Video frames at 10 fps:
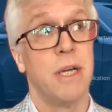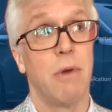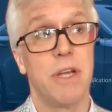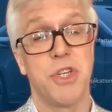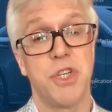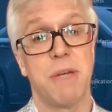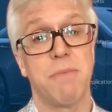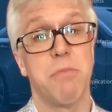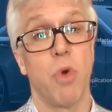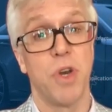
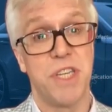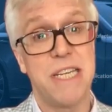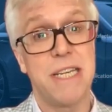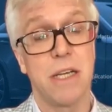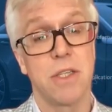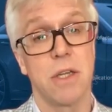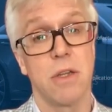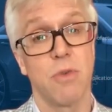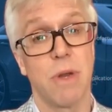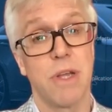relationships, more details on
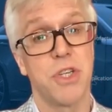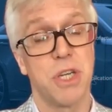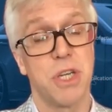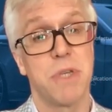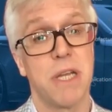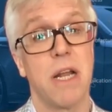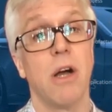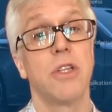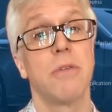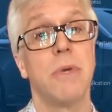those relationships, and
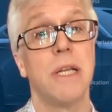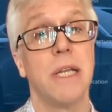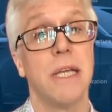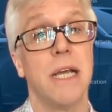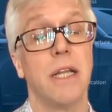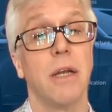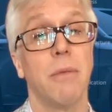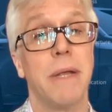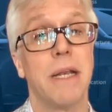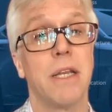ultimately a little
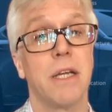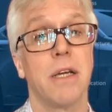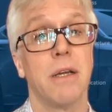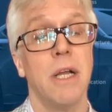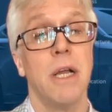bit uh,